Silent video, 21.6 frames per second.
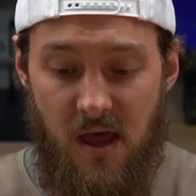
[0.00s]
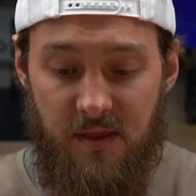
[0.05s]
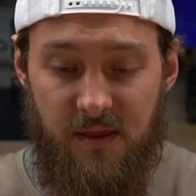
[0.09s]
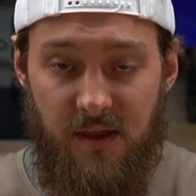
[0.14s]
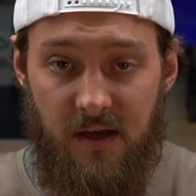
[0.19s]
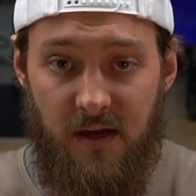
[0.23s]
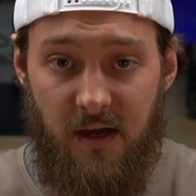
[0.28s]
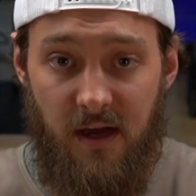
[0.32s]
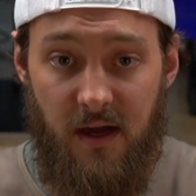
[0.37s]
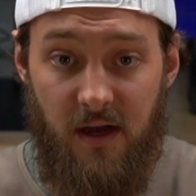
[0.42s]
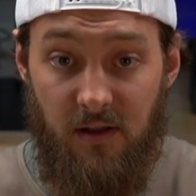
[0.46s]

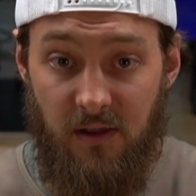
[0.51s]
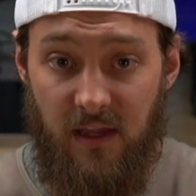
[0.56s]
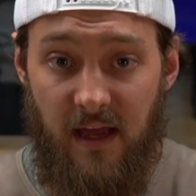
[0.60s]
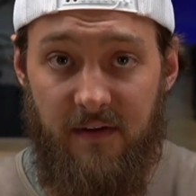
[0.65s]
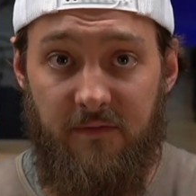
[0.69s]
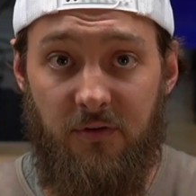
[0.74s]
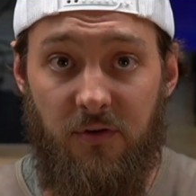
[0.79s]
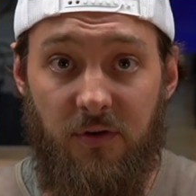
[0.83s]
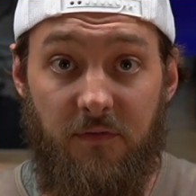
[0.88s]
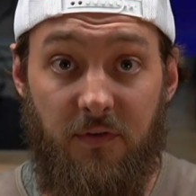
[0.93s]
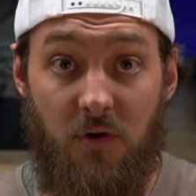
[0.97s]
the
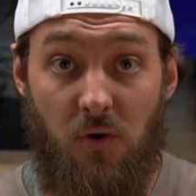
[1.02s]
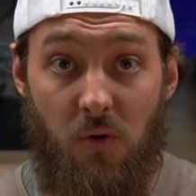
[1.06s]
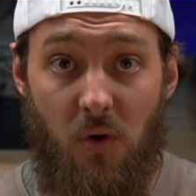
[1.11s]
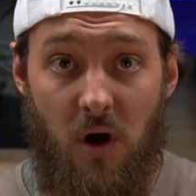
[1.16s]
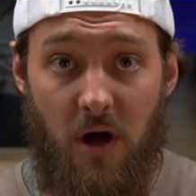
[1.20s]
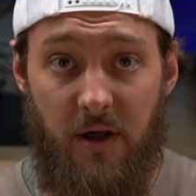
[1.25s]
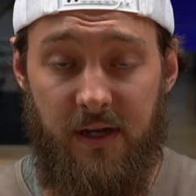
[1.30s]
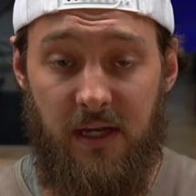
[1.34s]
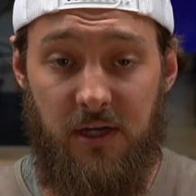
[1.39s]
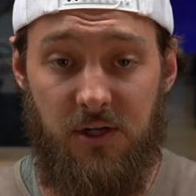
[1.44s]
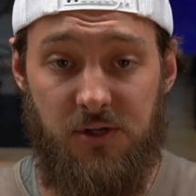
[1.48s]
level of
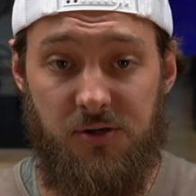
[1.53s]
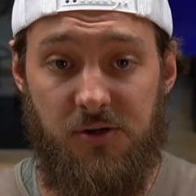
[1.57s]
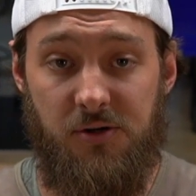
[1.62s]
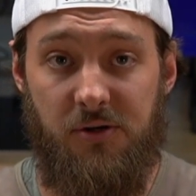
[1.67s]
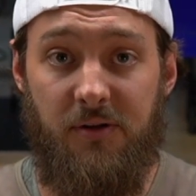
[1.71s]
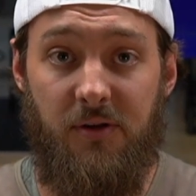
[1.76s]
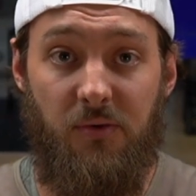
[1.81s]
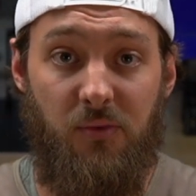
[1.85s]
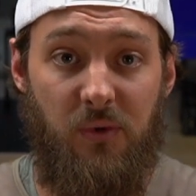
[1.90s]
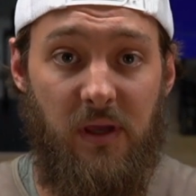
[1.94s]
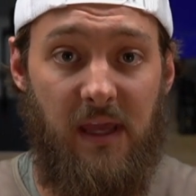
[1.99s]
quality
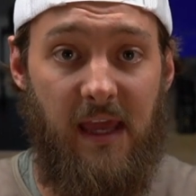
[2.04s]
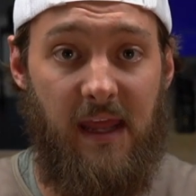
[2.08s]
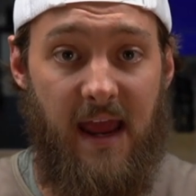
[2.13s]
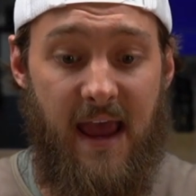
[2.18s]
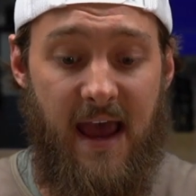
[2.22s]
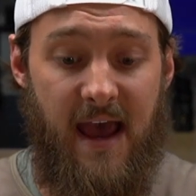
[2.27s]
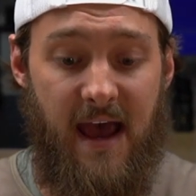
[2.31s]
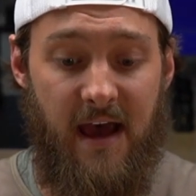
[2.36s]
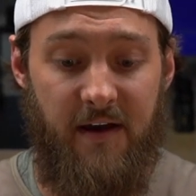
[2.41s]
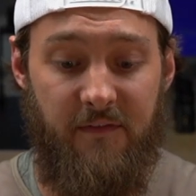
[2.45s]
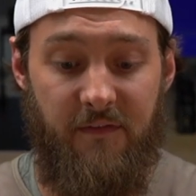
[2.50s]
control that we can
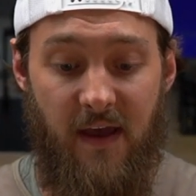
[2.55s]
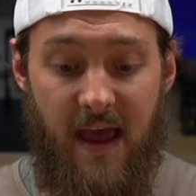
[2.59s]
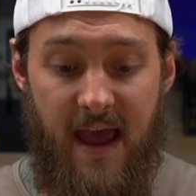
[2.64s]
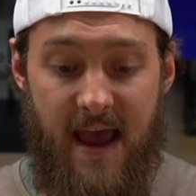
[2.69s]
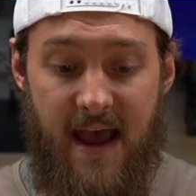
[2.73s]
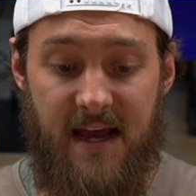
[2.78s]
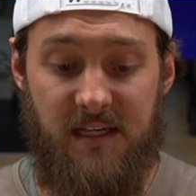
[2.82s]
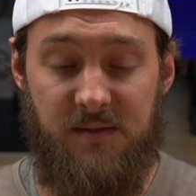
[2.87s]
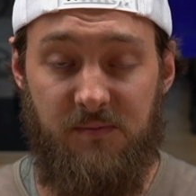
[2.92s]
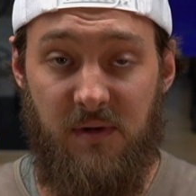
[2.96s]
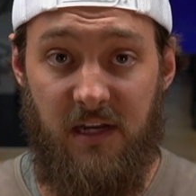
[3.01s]
have
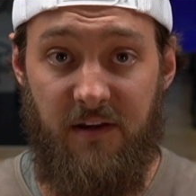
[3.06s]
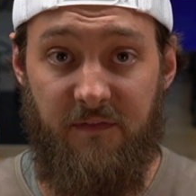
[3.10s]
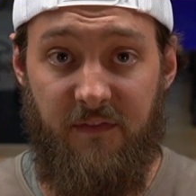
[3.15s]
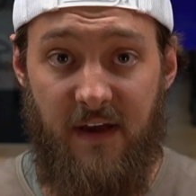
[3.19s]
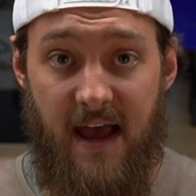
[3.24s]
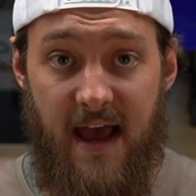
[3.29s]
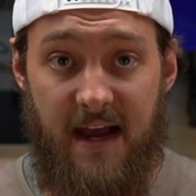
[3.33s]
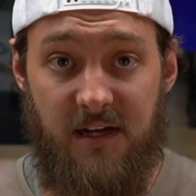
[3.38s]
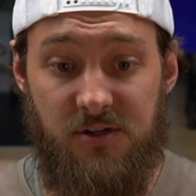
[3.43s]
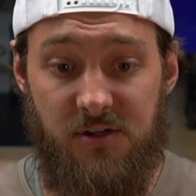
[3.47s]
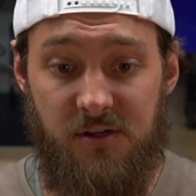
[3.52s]
as
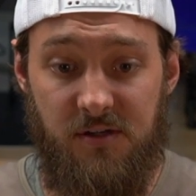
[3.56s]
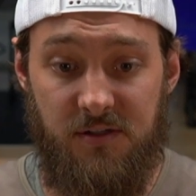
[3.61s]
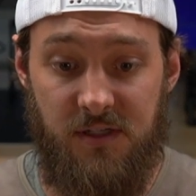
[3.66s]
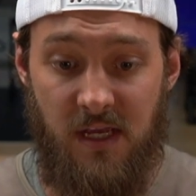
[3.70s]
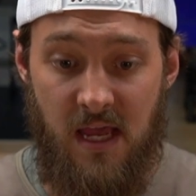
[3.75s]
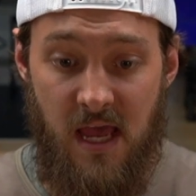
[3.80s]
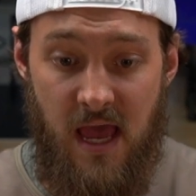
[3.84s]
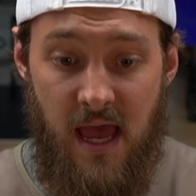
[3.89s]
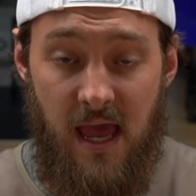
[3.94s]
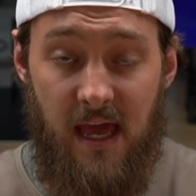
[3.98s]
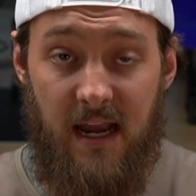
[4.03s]
manufacturers
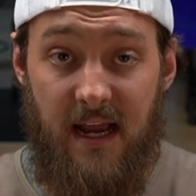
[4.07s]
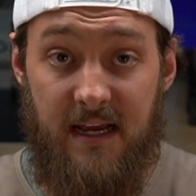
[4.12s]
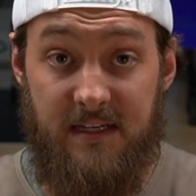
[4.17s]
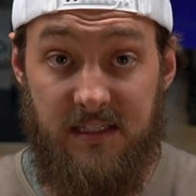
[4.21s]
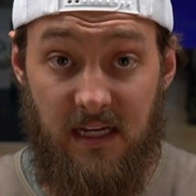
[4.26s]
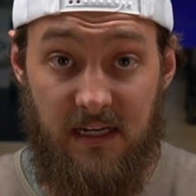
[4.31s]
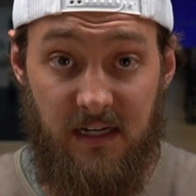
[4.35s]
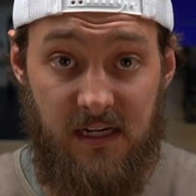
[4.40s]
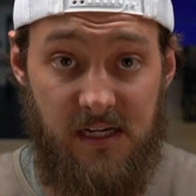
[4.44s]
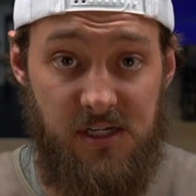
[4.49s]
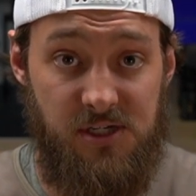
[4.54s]
and as
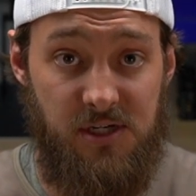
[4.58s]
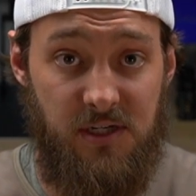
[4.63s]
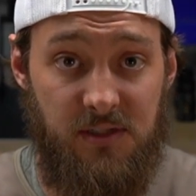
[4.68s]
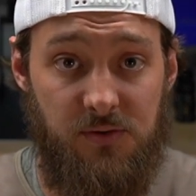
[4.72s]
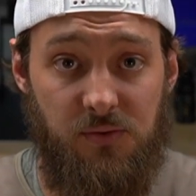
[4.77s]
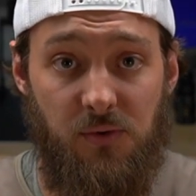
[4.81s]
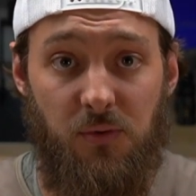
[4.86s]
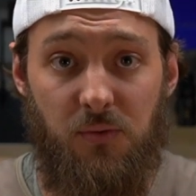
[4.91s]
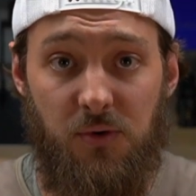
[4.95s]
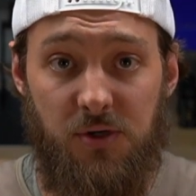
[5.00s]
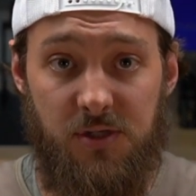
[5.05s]
technicians
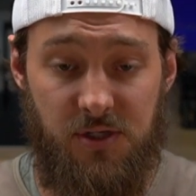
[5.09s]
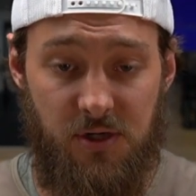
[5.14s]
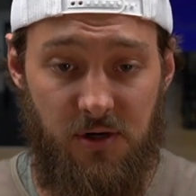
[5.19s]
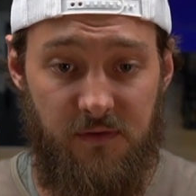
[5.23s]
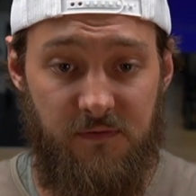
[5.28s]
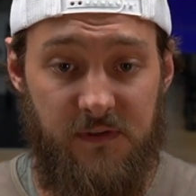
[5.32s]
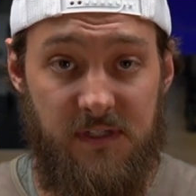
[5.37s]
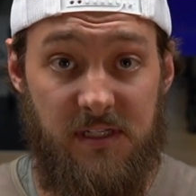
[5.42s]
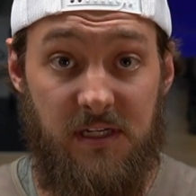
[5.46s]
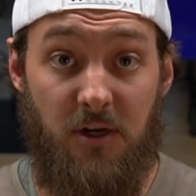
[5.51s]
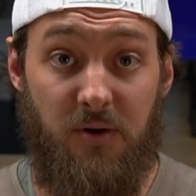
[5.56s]
when we're
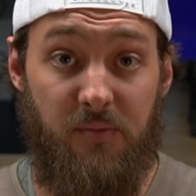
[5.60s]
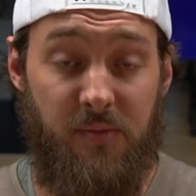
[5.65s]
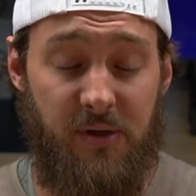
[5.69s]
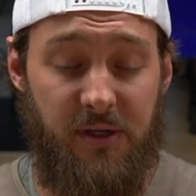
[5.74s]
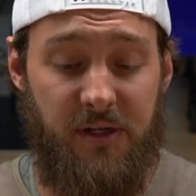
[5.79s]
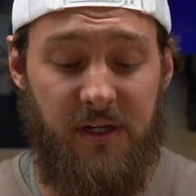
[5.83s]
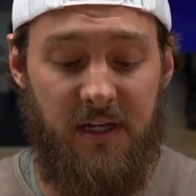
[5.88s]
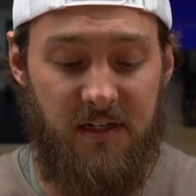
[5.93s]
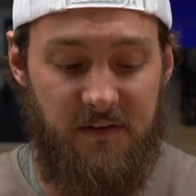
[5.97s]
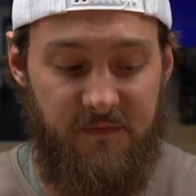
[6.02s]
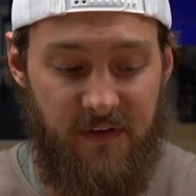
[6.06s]
servicing or
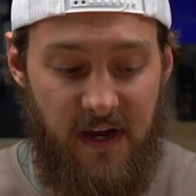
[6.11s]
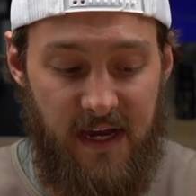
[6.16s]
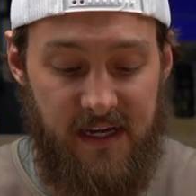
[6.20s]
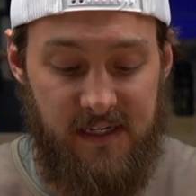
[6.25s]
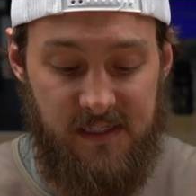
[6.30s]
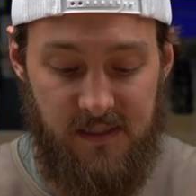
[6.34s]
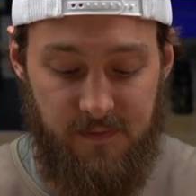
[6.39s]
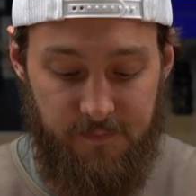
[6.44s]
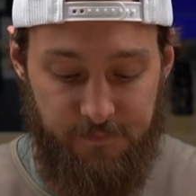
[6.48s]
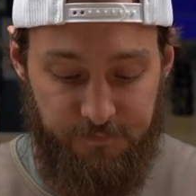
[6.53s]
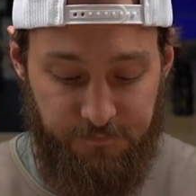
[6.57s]
building a
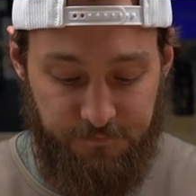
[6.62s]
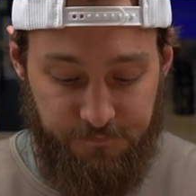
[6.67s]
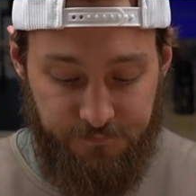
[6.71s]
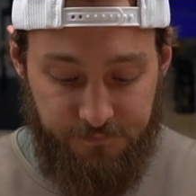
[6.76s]
device.